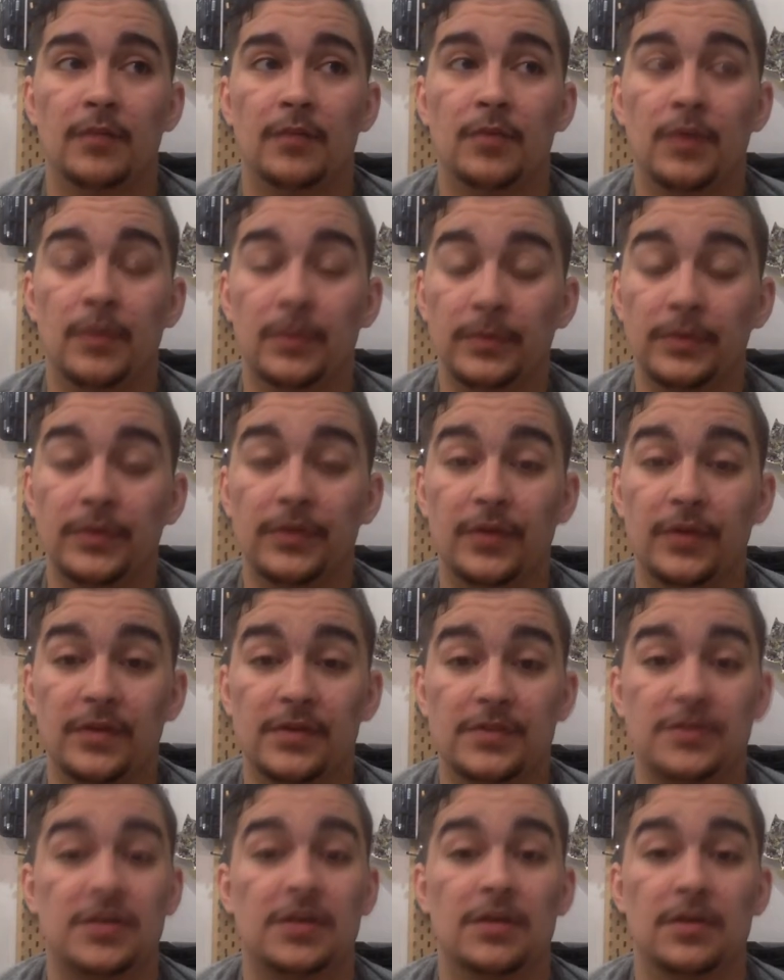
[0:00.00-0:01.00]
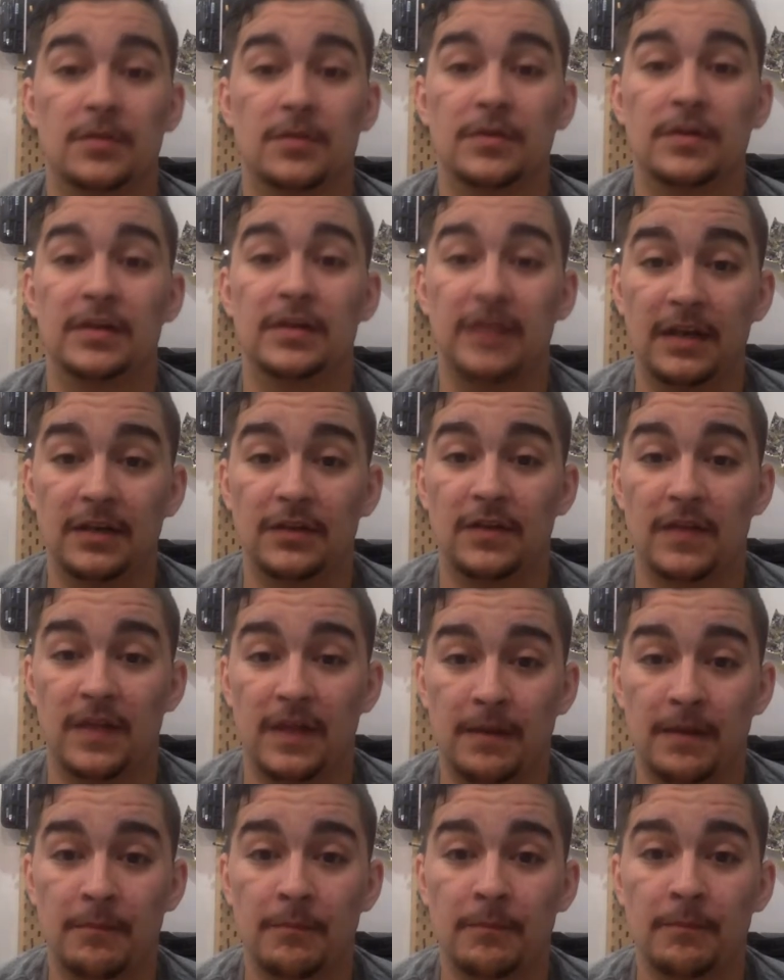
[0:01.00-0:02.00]
Probably throughout this channel I'm going to link to
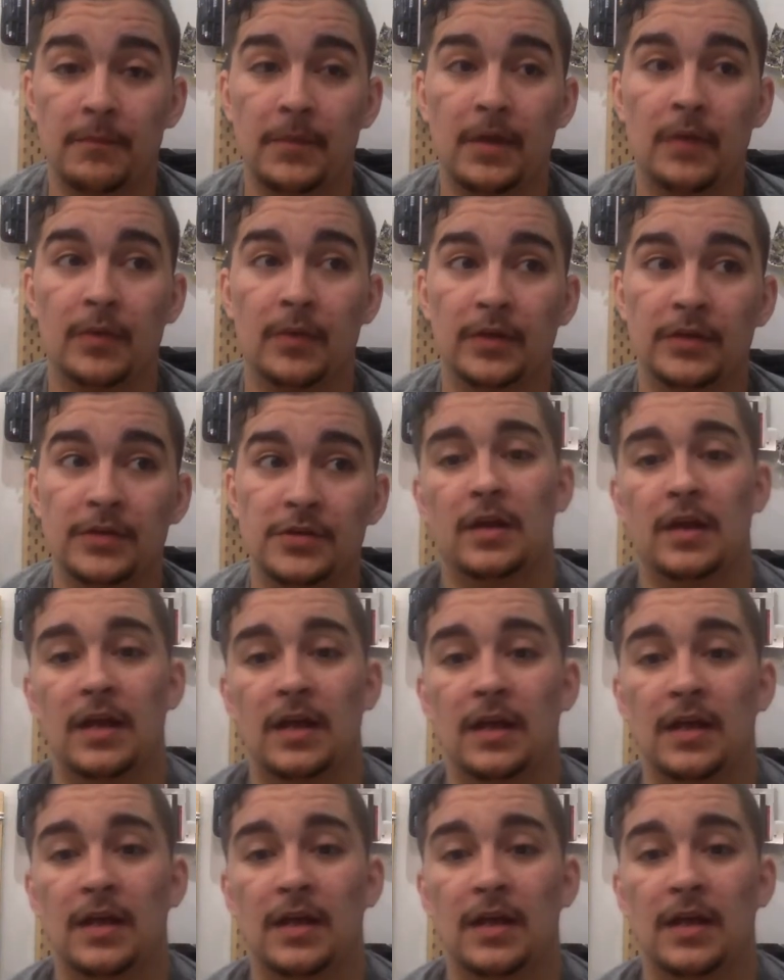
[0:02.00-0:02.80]
them a bunch,